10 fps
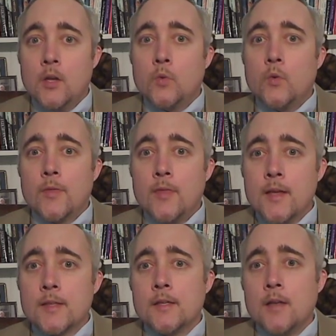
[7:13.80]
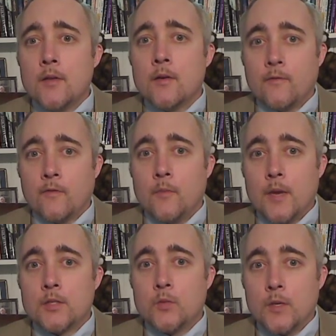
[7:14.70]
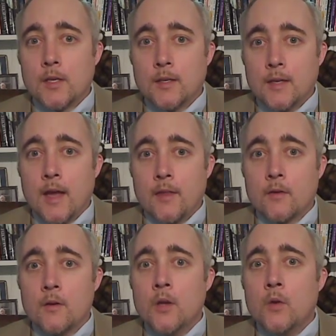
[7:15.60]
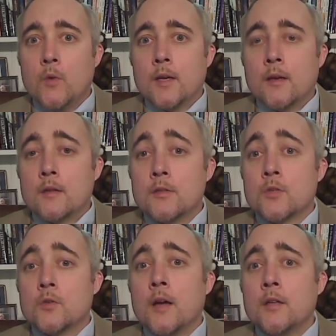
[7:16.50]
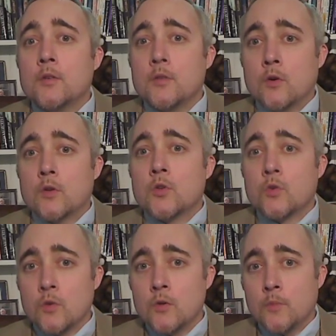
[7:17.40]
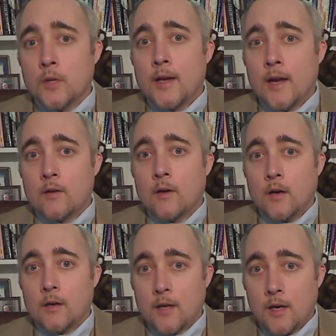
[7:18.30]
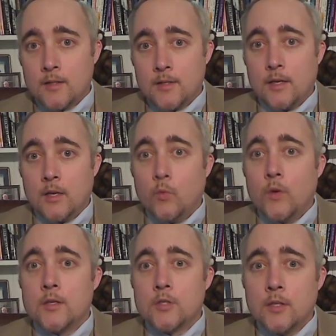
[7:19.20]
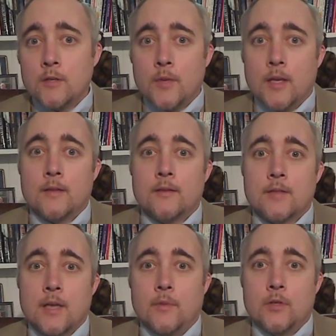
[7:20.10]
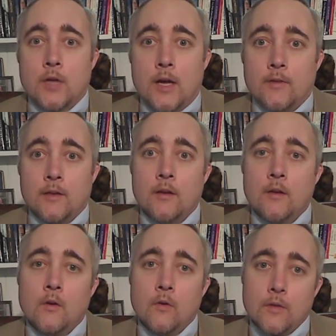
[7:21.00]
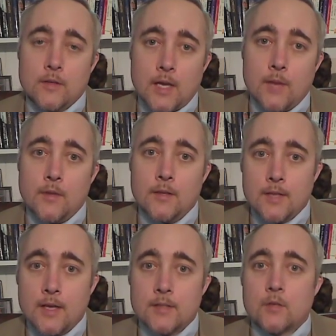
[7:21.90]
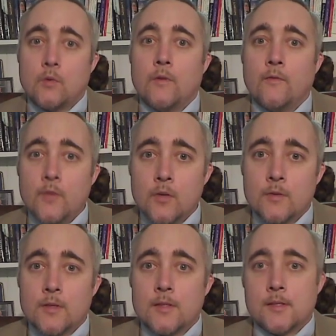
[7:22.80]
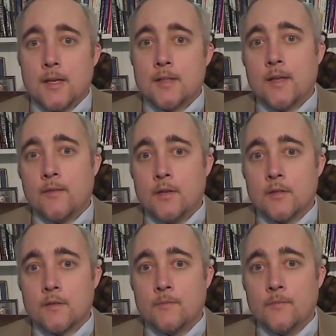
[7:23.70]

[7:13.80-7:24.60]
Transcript: With this and other information we can gather, we can construct your true blood alcohol content and what it should have been at the time of driving, or the time of the test to refute the state's evidence.